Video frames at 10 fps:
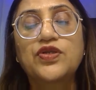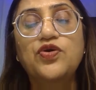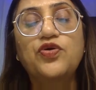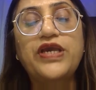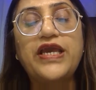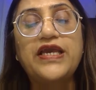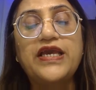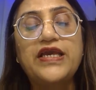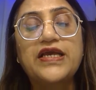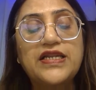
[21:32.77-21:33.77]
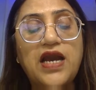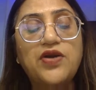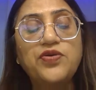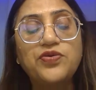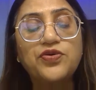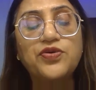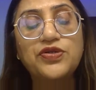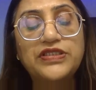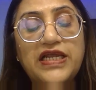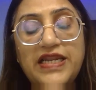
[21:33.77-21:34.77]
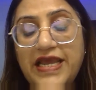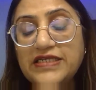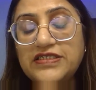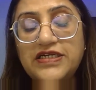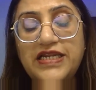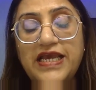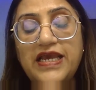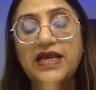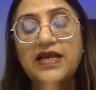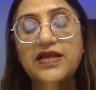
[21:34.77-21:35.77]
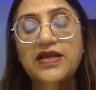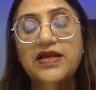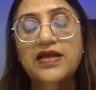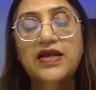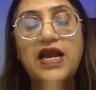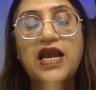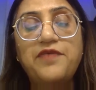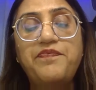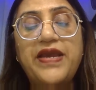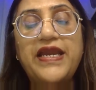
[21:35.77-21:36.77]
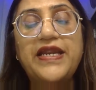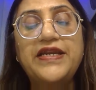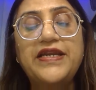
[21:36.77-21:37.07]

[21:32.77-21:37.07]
Okay, now the next day I paid.